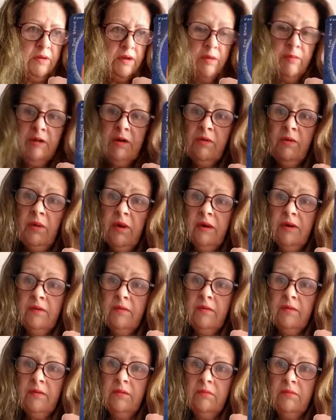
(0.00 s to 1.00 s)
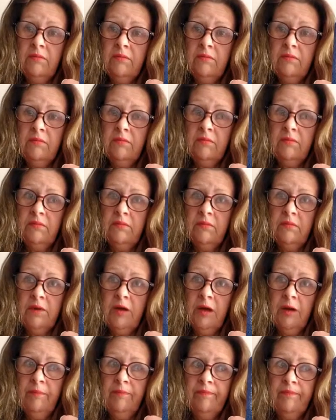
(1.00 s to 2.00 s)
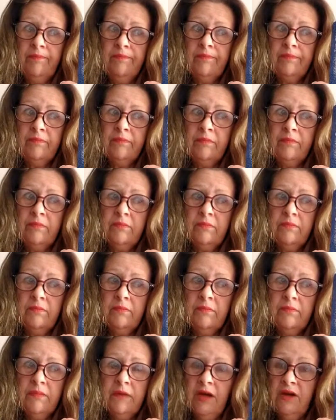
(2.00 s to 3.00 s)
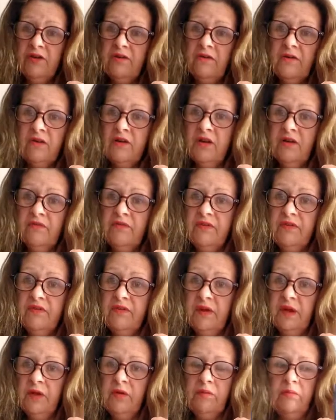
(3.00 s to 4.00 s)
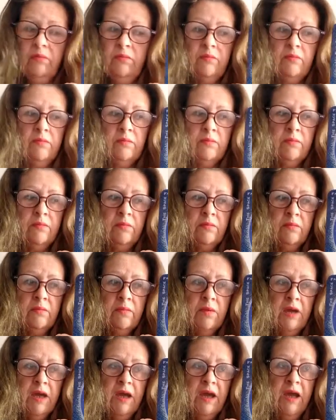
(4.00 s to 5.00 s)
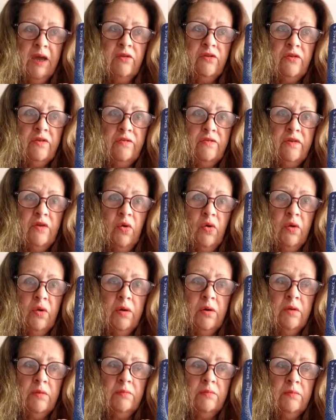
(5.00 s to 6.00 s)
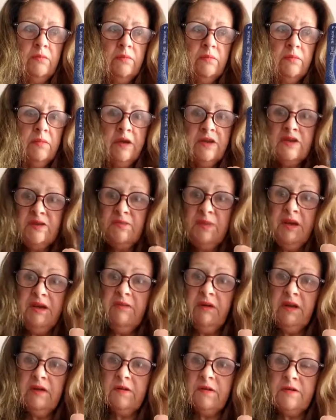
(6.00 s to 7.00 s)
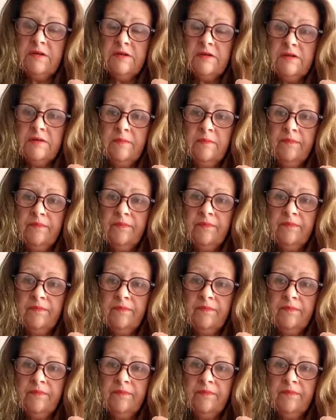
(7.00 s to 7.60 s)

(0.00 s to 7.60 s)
can be quite out of your comfort zone, out of your experience.